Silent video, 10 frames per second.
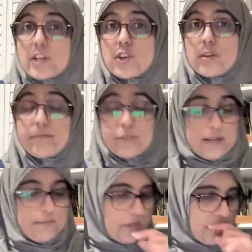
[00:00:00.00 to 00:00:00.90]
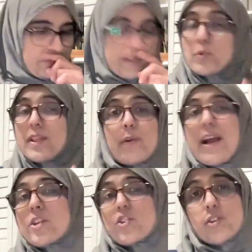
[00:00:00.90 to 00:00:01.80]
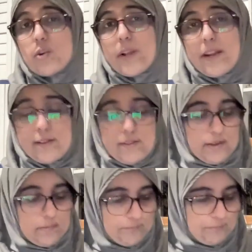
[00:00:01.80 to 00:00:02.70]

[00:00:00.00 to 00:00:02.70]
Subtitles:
action. Okay. Because without action, you don't get anything.